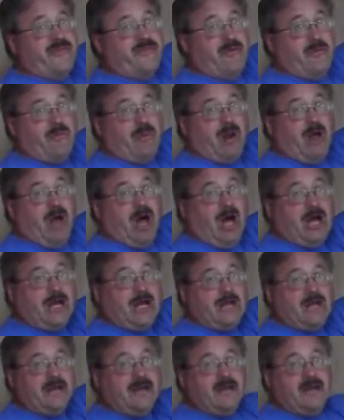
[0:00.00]
of a
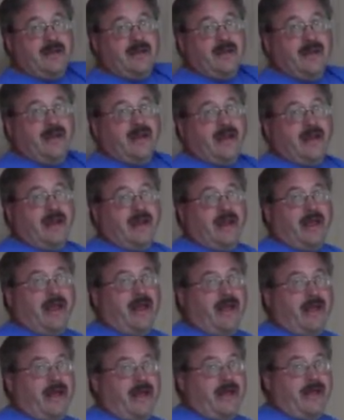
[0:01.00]
block,
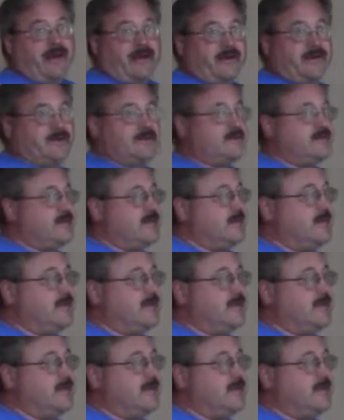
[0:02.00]
and